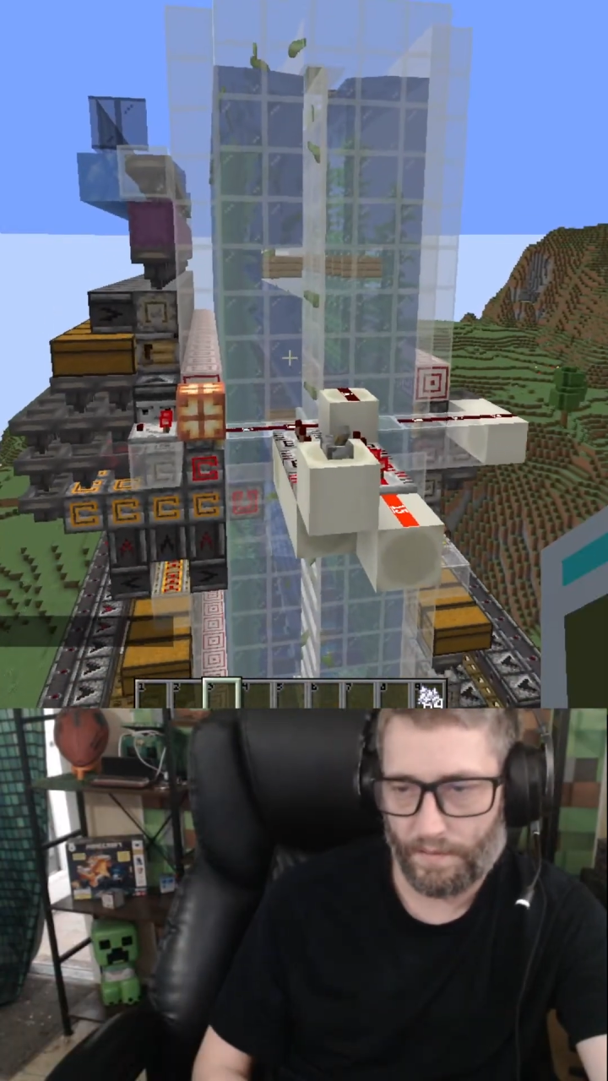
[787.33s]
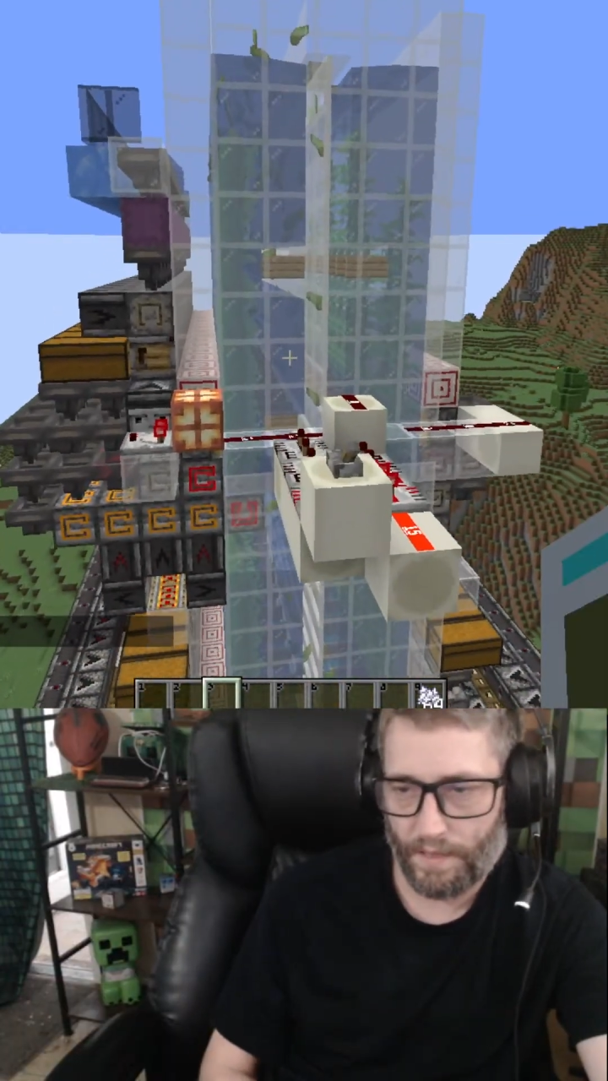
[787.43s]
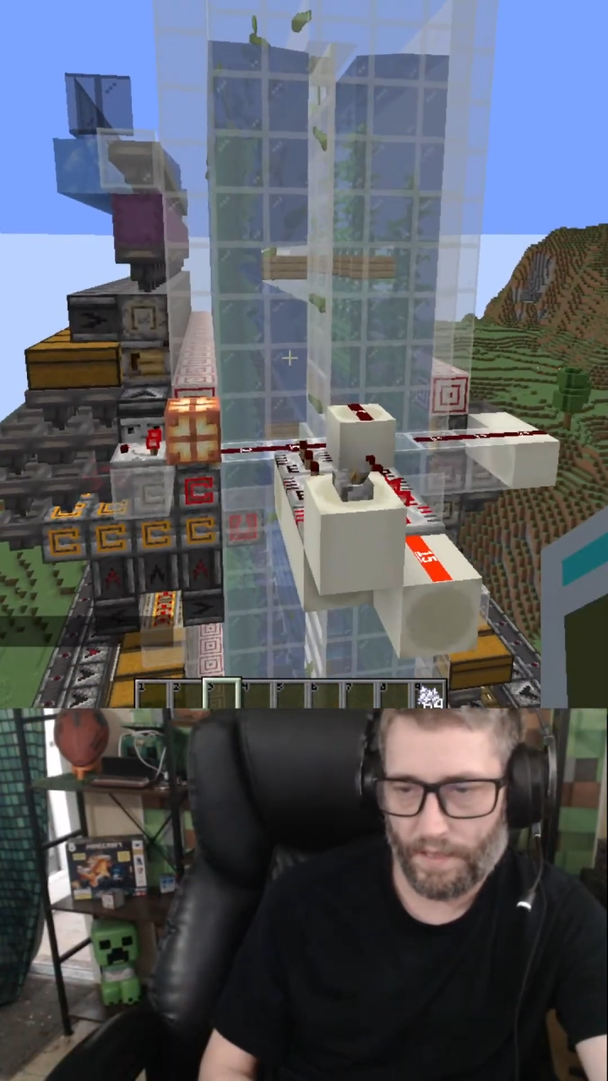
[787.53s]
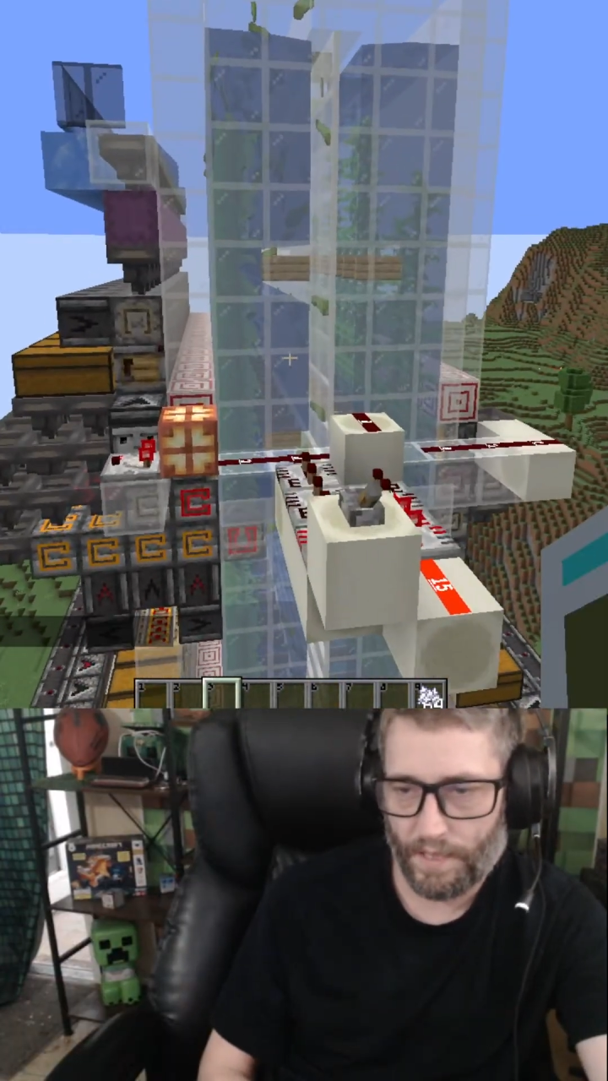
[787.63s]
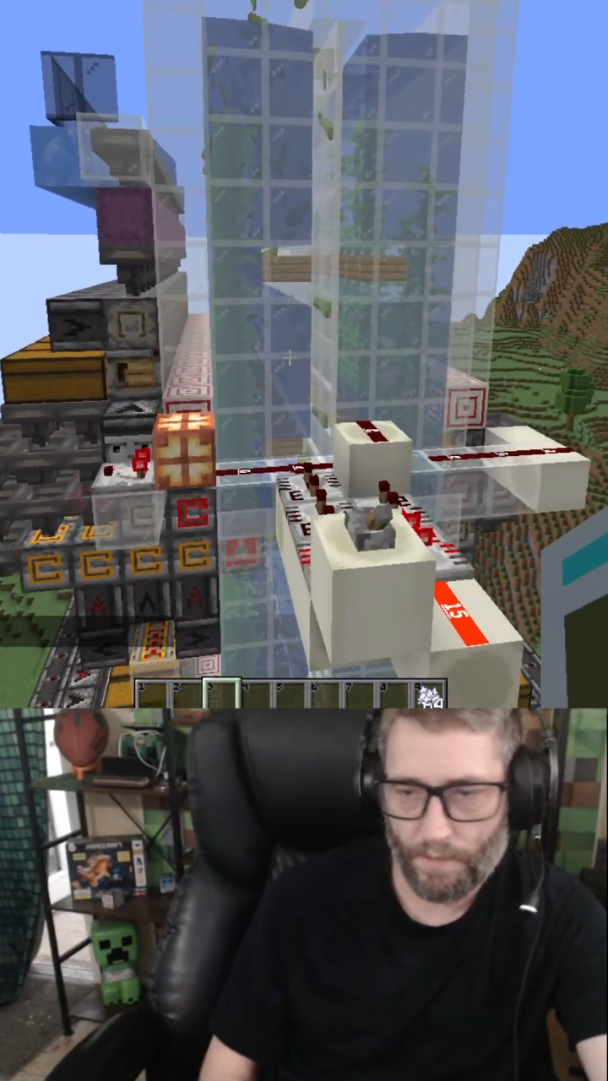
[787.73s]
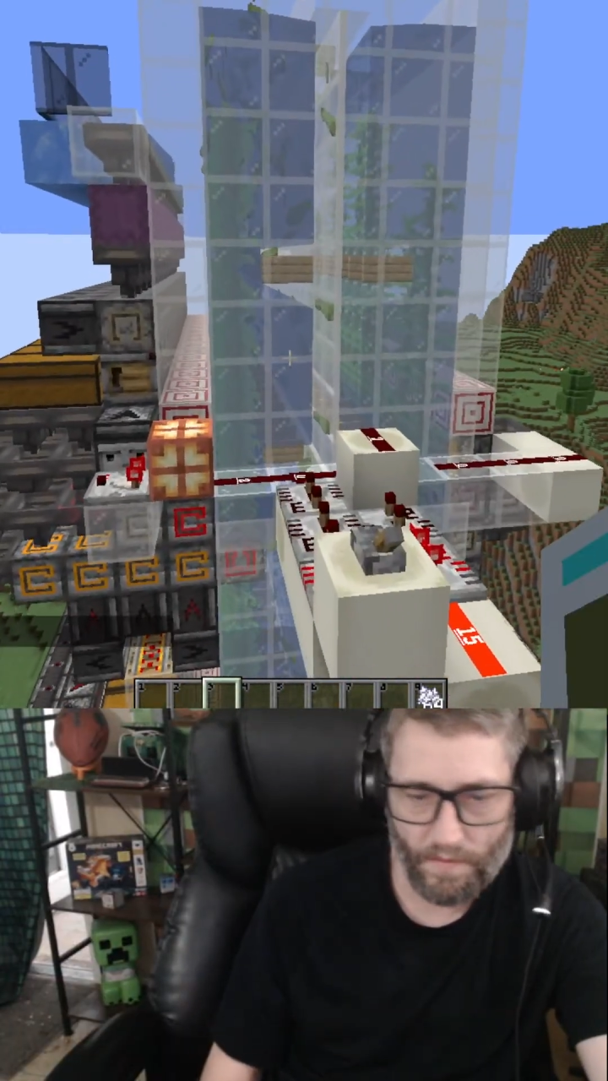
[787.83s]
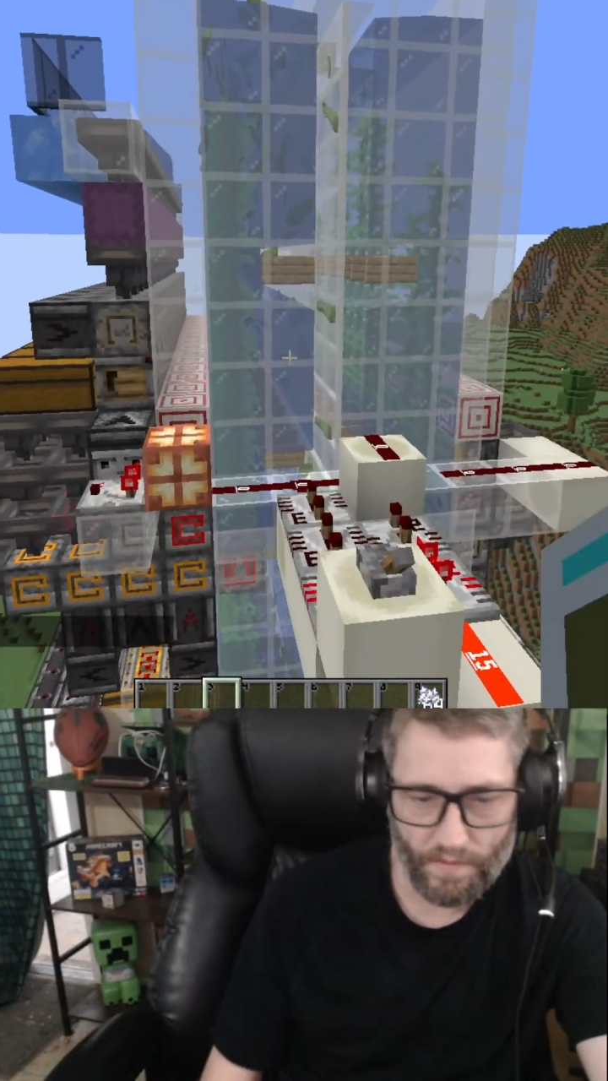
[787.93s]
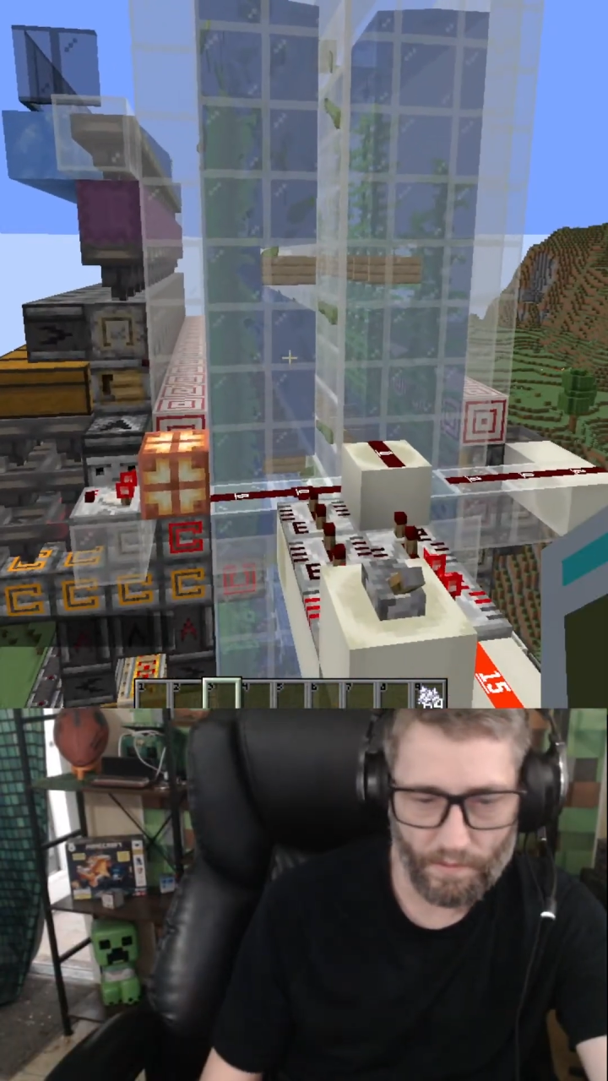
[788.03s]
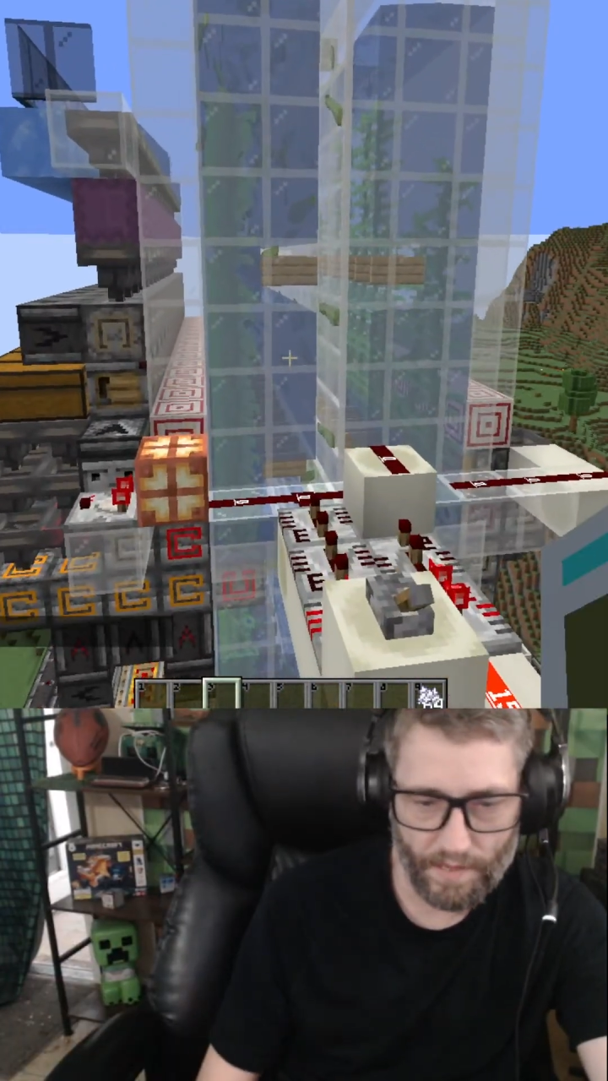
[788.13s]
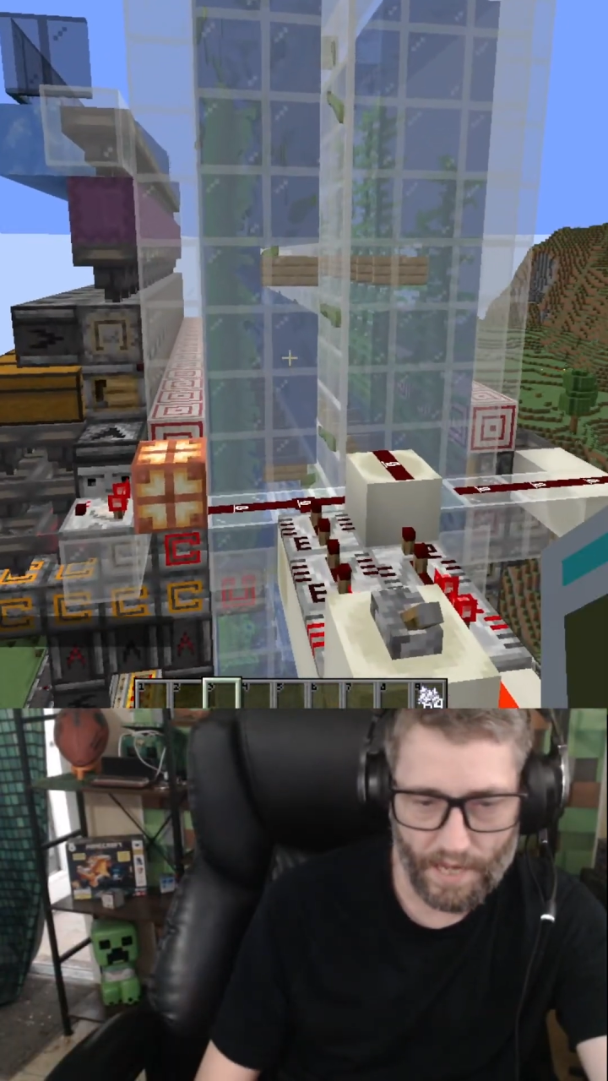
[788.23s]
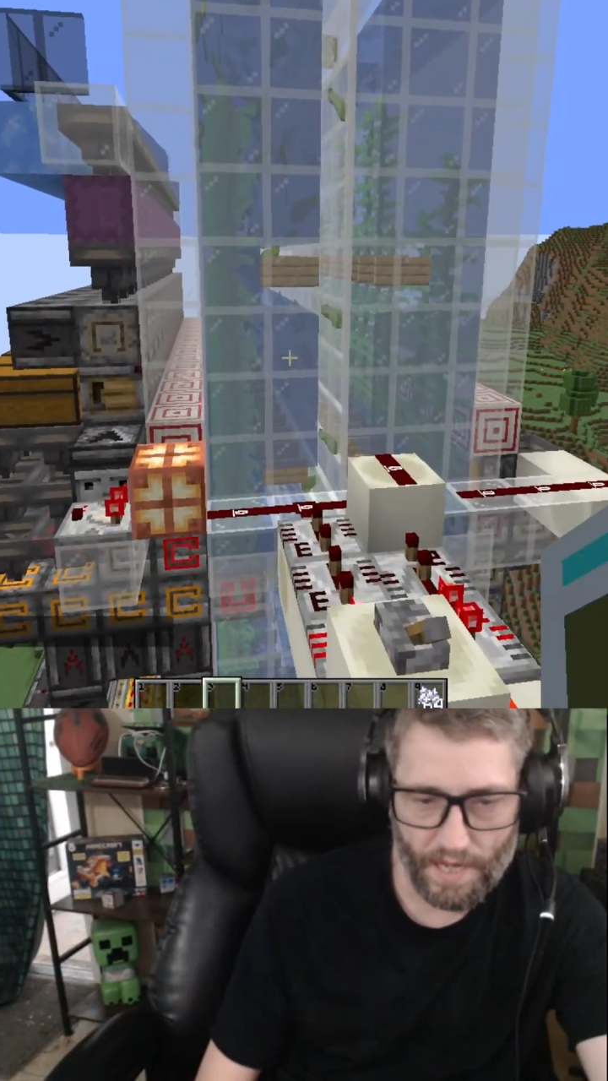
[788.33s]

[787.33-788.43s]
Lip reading: It's perfect. We got